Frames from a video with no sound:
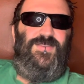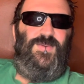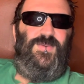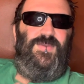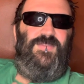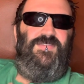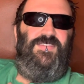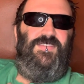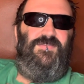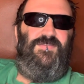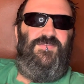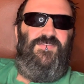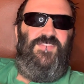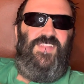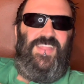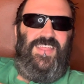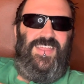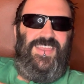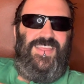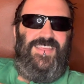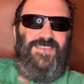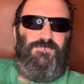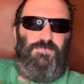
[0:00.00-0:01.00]
of the
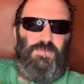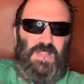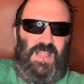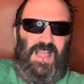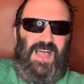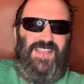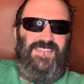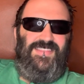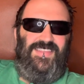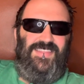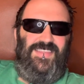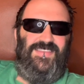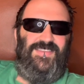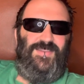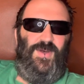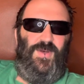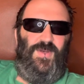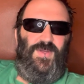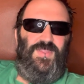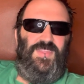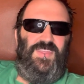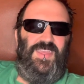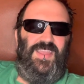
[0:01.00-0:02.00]
villainous plot to this
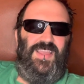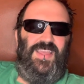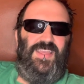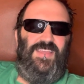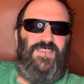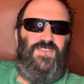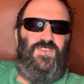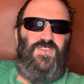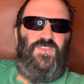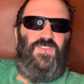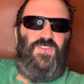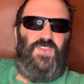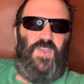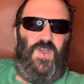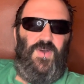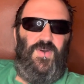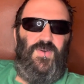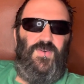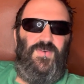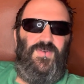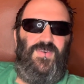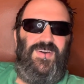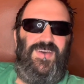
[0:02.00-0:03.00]
whole thing is
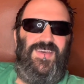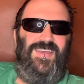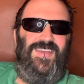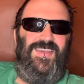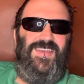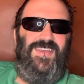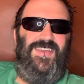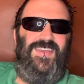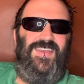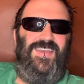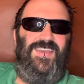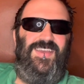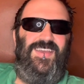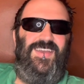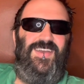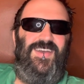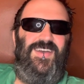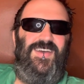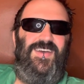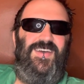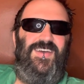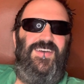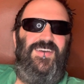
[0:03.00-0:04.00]
so
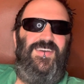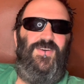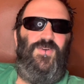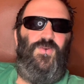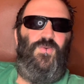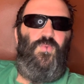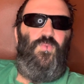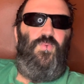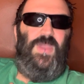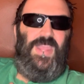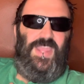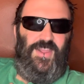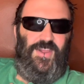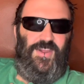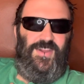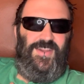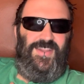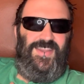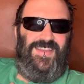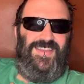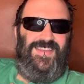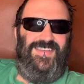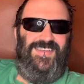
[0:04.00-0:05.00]

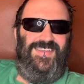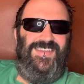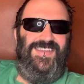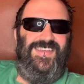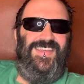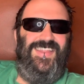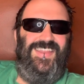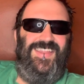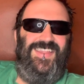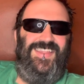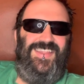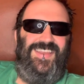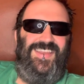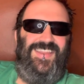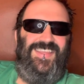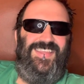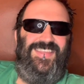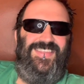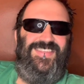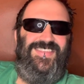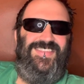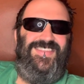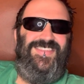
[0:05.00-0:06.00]
weird.
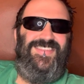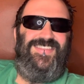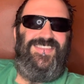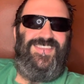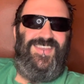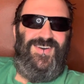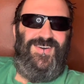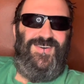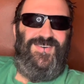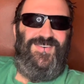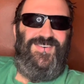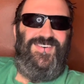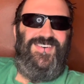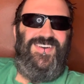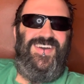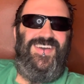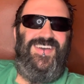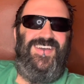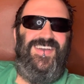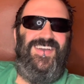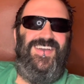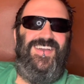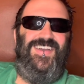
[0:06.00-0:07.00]
It's so
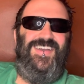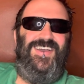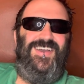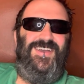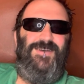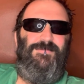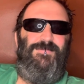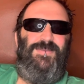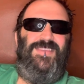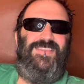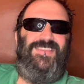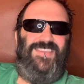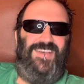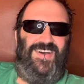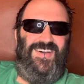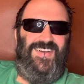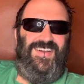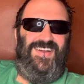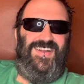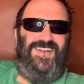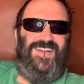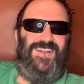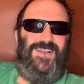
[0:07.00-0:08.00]

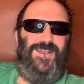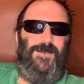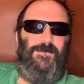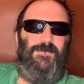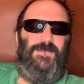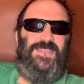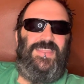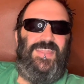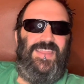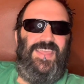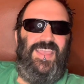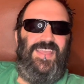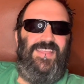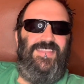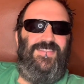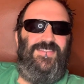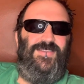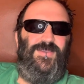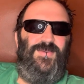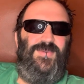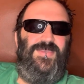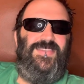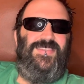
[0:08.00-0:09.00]
bizarre. But then again,
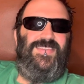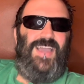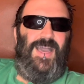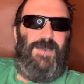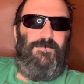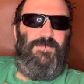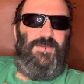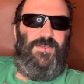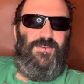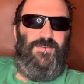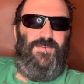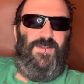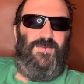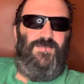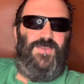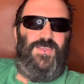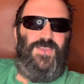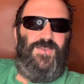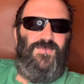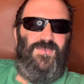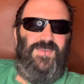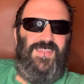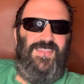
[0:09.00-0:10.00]
so is Scott Pilgrim. When
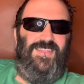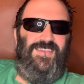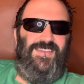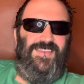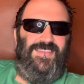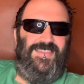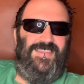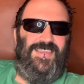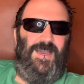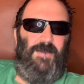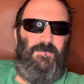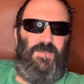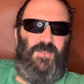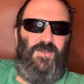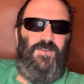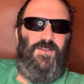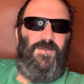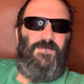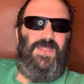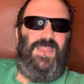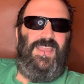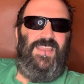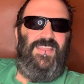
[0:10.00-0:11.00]
you really look at Scott
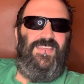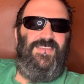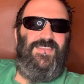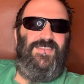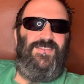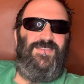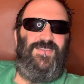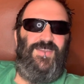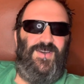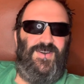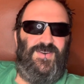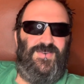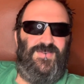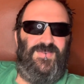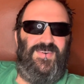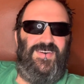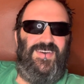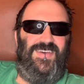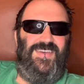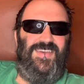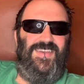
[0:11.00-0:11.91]
Pilgrim, it is so